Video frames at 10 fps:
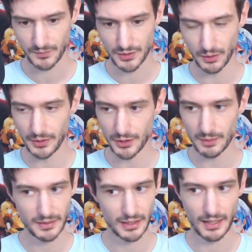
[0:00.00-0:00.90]
So here's
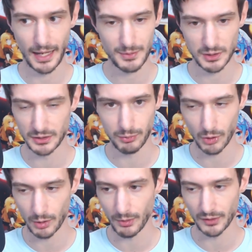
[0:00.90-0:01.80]
something absolutely
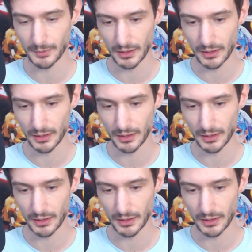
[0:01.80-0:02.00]
deplorable from her.